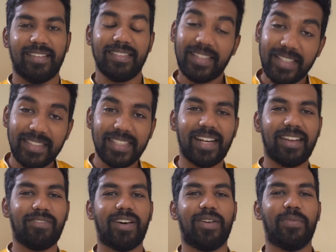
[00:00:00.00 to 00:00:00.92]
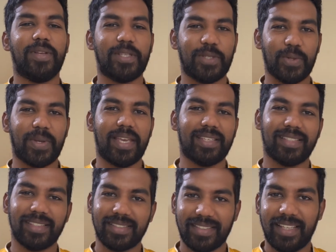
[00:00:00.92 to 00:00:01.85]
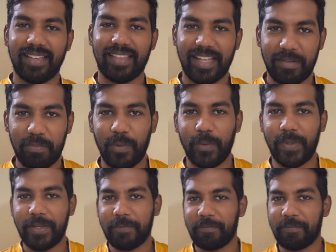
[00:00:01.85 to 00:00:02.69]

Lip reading: This is the river which showcases in that movie.